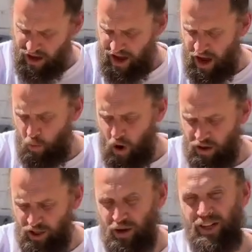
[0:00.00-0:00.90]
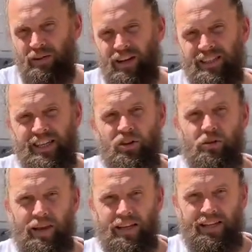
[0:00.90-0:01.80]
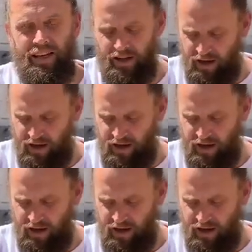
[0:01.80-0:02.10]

And what I'm going to do is I'm going to continue mixing